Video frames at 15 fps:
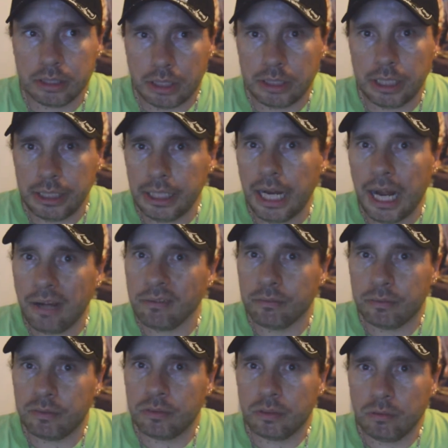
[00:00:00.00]
night
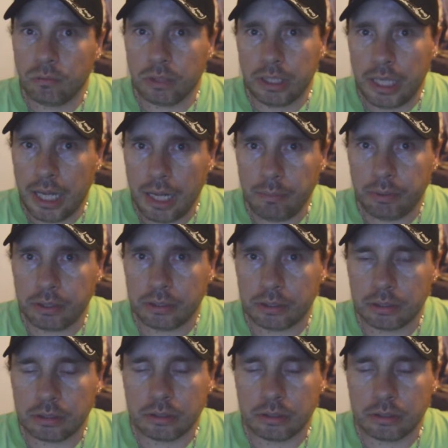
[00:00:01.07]
of when it happened.